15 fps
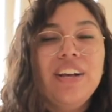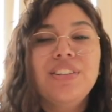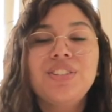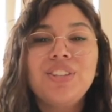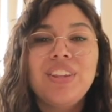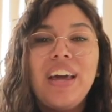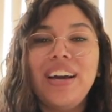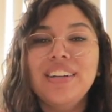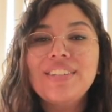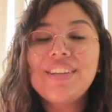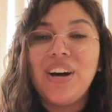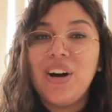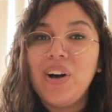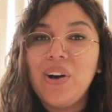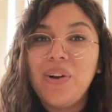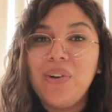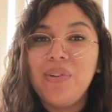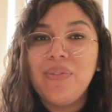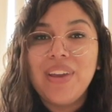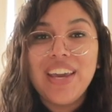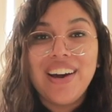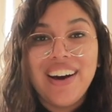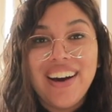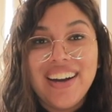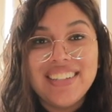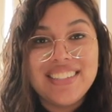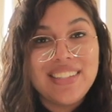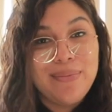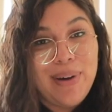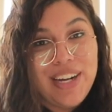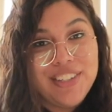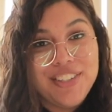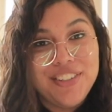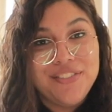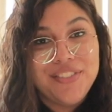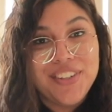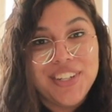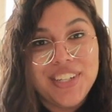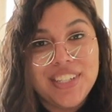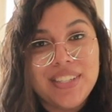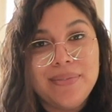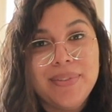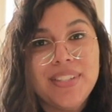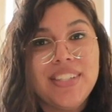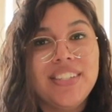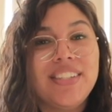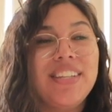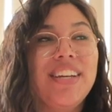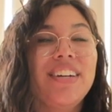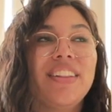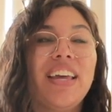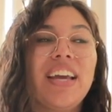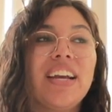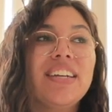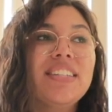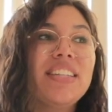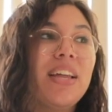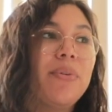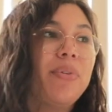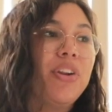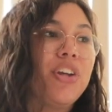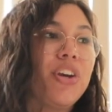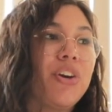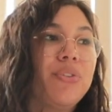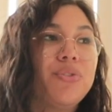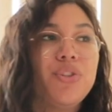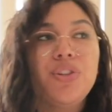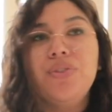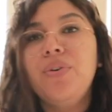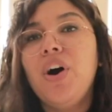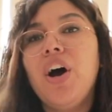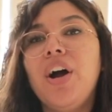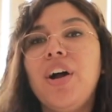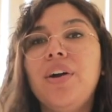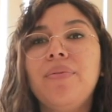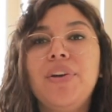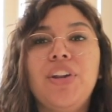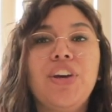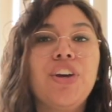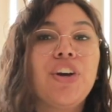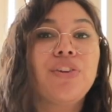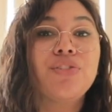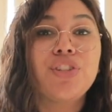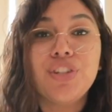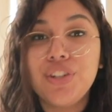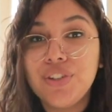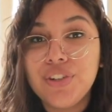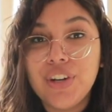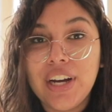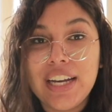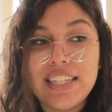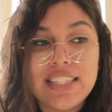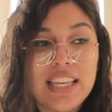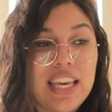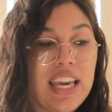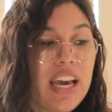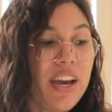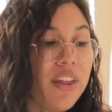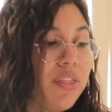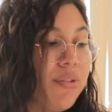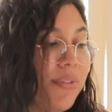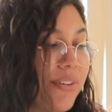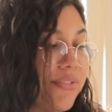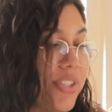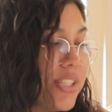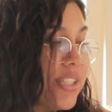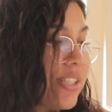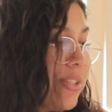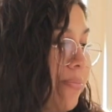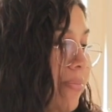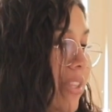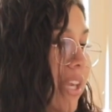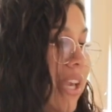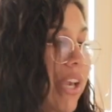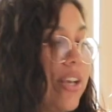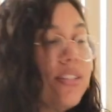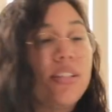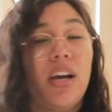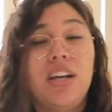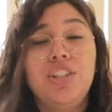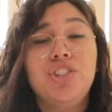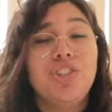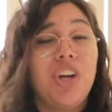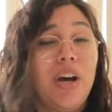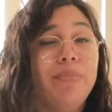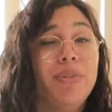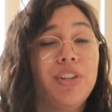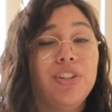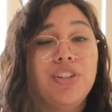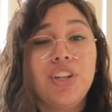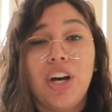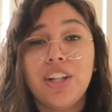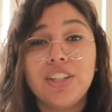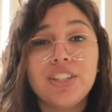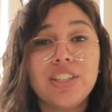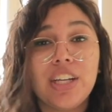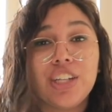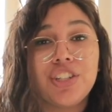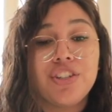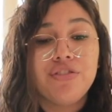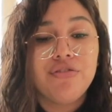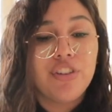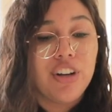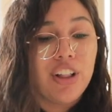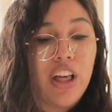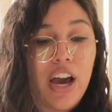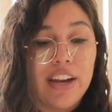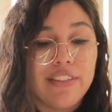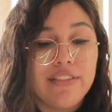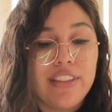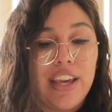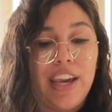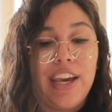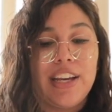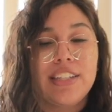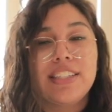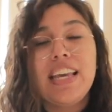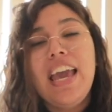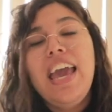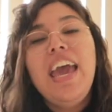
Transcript: So that is all we got Sebastian for Christmas this year. Like I said, we didn't go too hard, we didn't go too crazy. I thrifted some things, I shopped the dollar section for a lot of things,